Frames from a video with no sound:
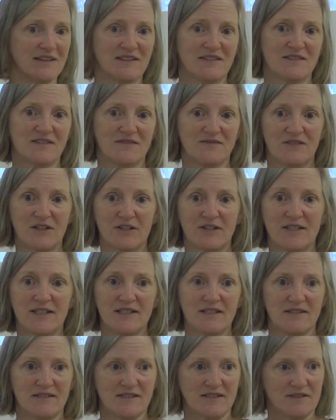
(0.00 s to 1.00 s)
It's
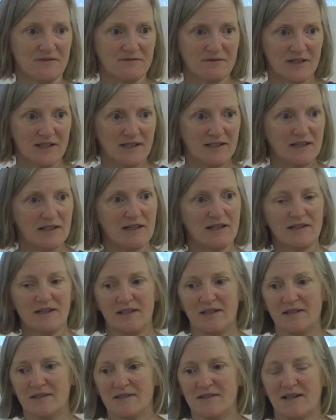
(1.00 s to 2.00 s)
very different, and I
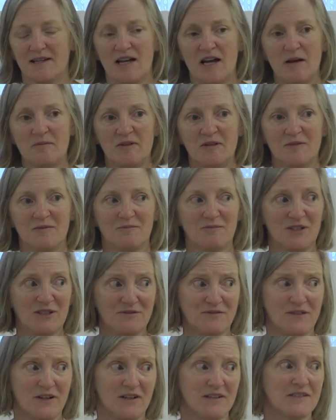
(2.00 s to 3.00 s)
think it's a common
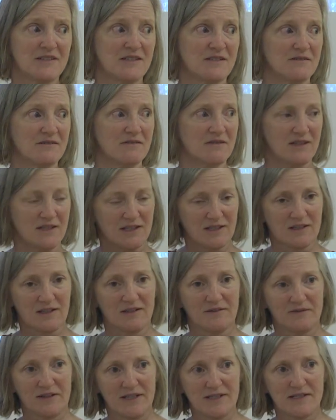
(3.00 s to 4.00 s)
pitfall to think
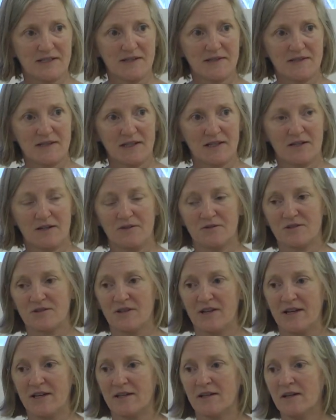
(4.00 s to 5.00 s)
of ATC codes
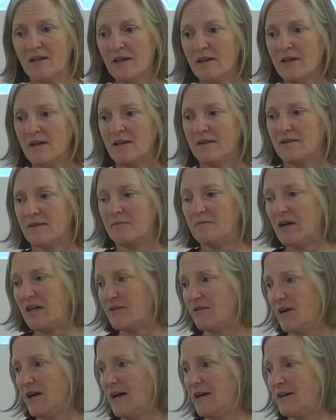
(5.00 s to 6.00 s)
like the
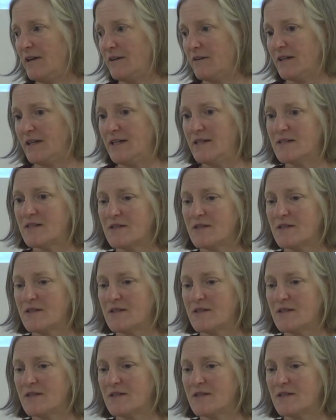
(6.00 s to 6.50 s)
MEDRA hierarchy.